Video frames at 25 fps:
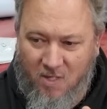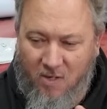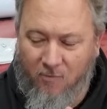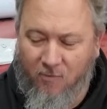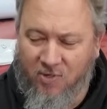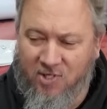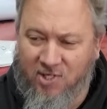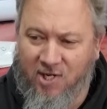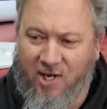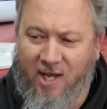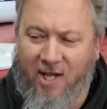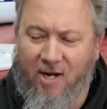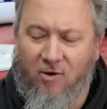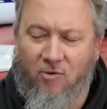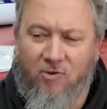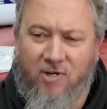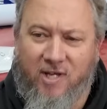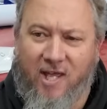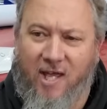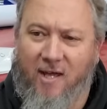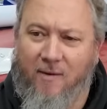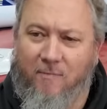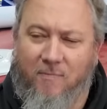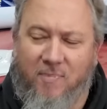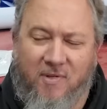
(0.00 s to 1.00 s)
which I had a
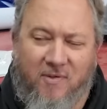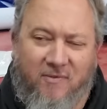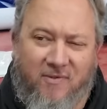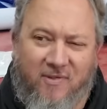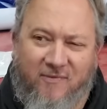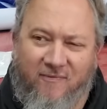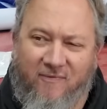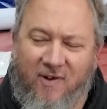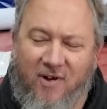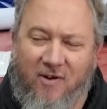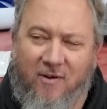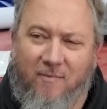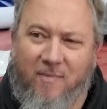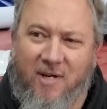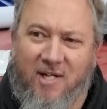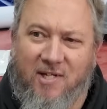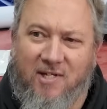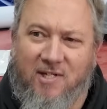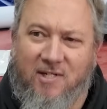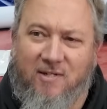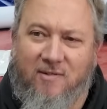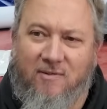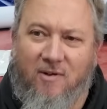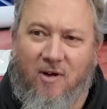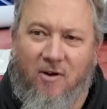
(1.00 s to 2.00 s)
look at, but it was very
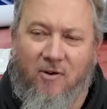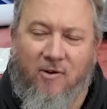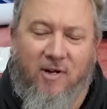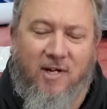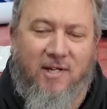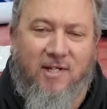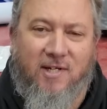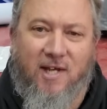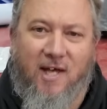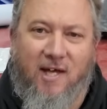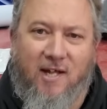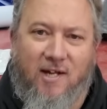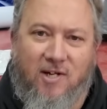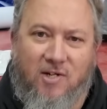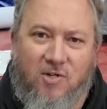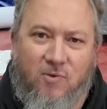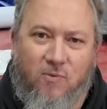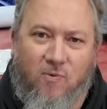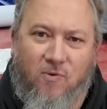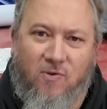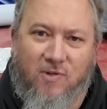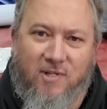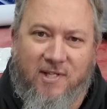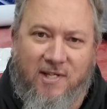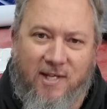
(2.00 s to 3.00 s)
much orientated
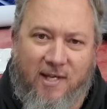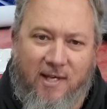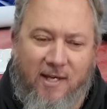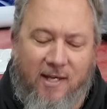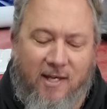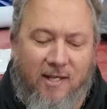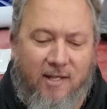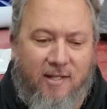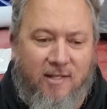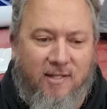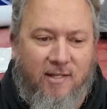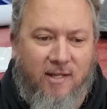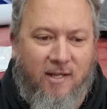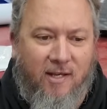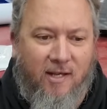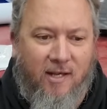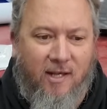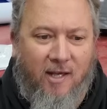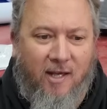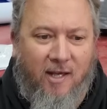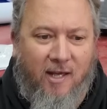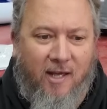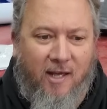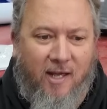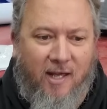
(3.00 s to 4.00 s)
towards kids.
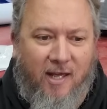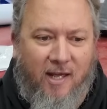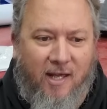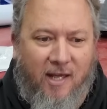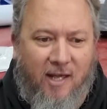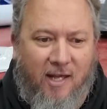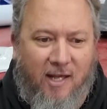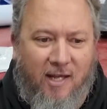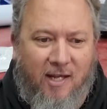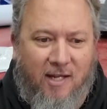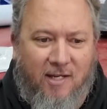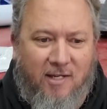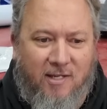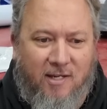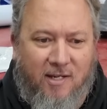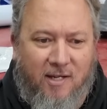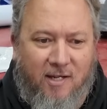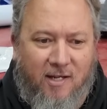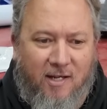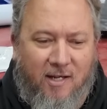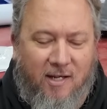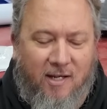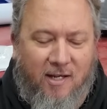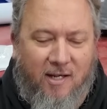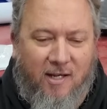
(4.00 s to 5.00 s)
And
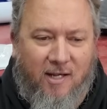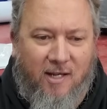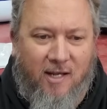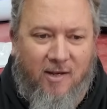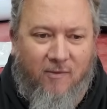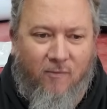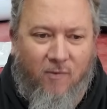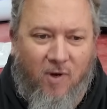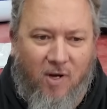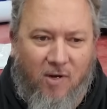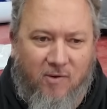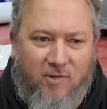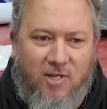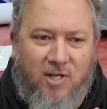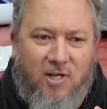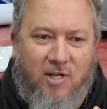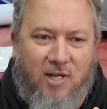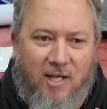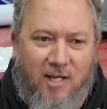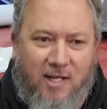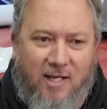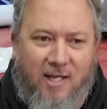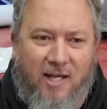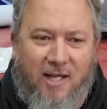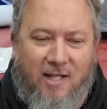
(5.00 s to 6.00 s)
while you
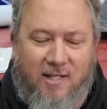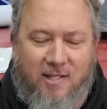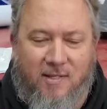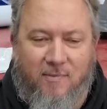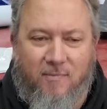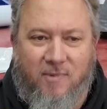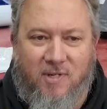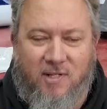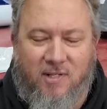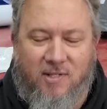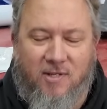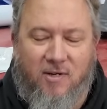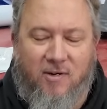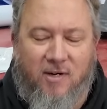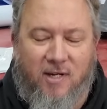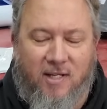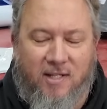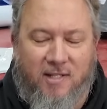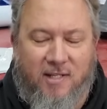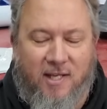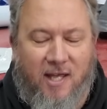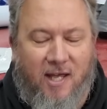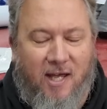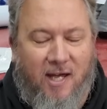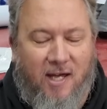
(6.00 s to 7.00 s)
can get some
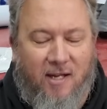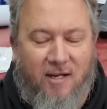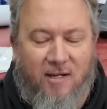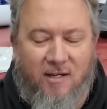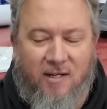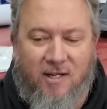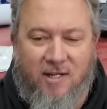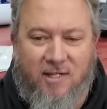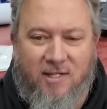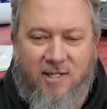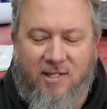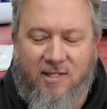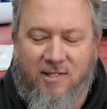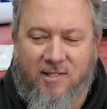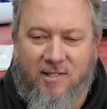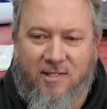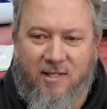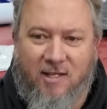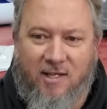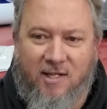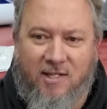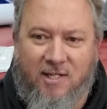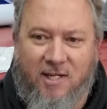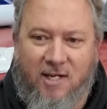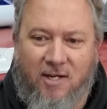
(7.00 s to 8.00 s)
designs out, it
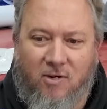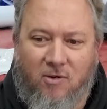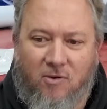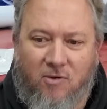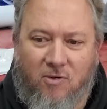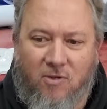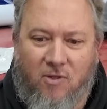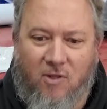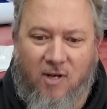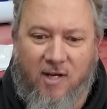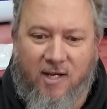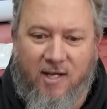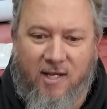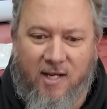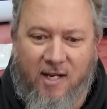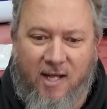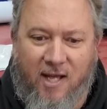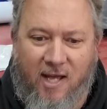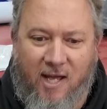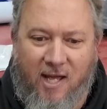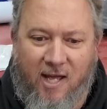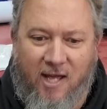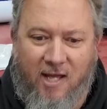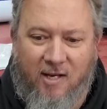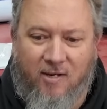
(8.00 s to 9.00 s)
didn't look like it
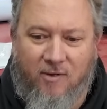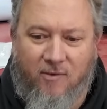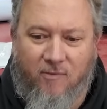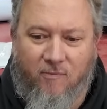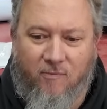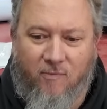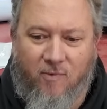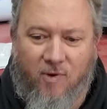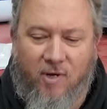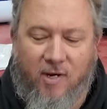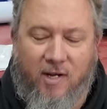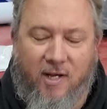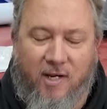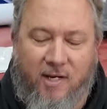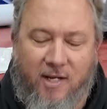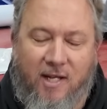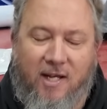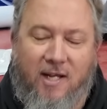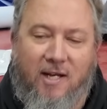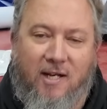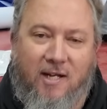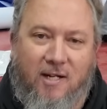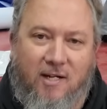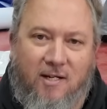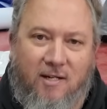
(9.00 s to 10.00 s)
had what I
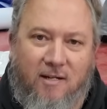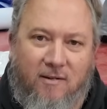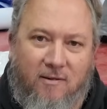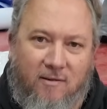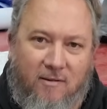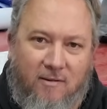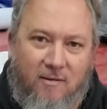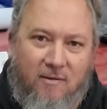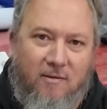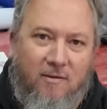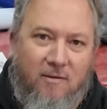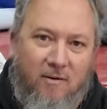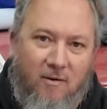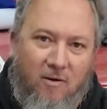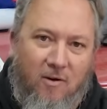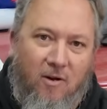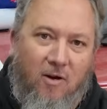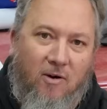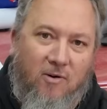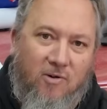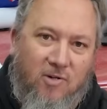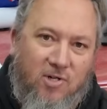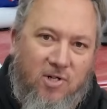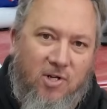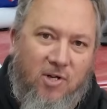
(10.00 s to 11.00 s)
needed
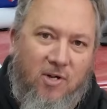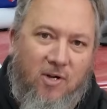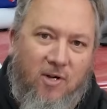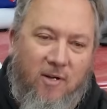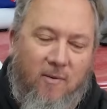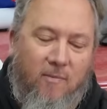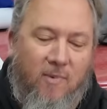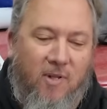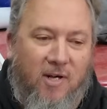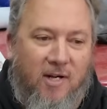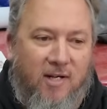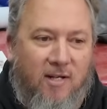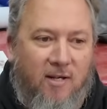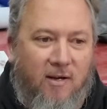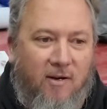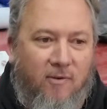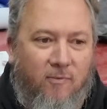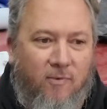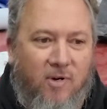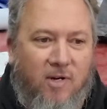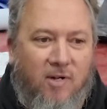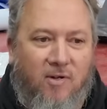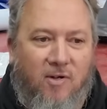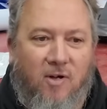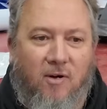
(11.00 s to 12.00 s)
long term. Like, I
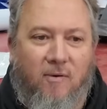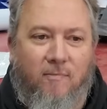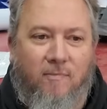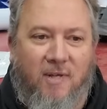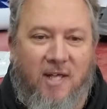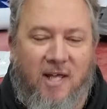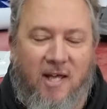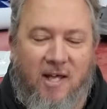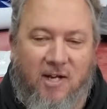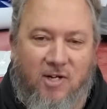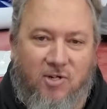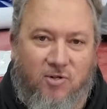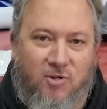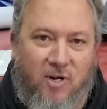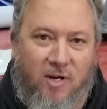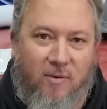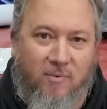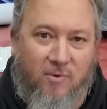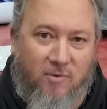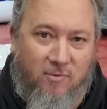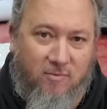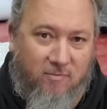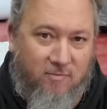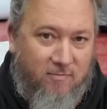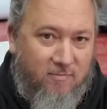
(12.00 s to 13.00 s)
would have got me out of
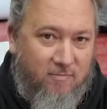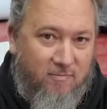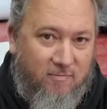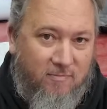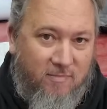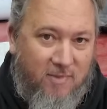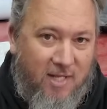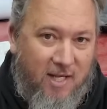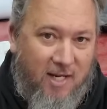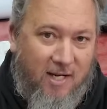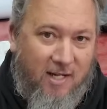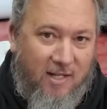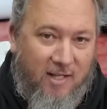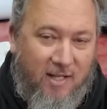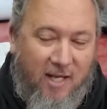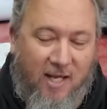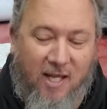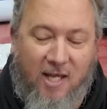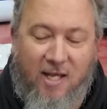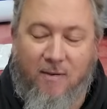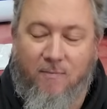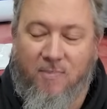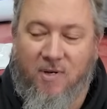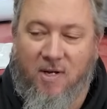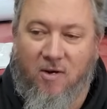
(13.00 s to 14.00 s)
trouble then and
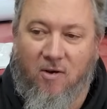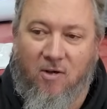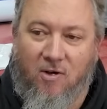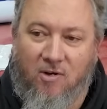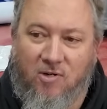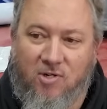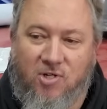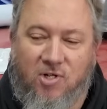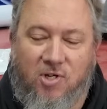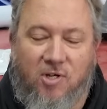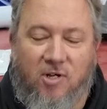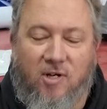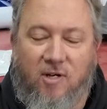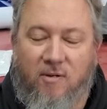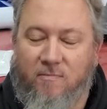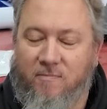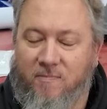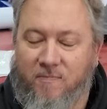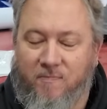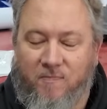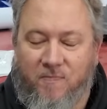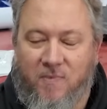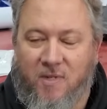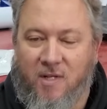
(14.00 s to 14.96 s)
there, but long term,